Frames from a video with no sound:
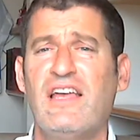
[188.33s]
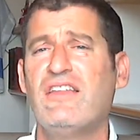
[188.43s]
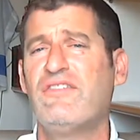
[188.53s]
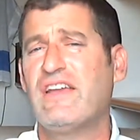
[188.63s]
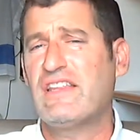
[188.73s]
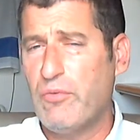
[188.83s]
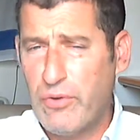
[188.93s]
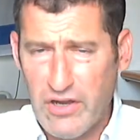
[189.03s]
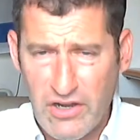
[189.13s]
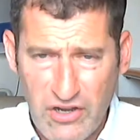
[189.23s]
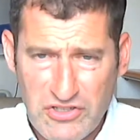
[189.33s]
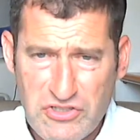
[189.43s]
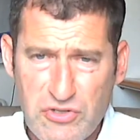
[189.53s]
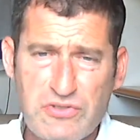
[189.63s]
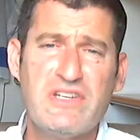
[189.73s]
and the fact that we are God's
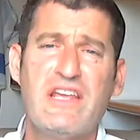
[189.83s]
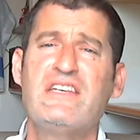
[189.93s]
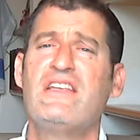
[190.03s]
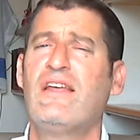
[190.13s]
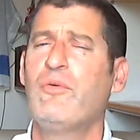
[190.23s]
chosen nation,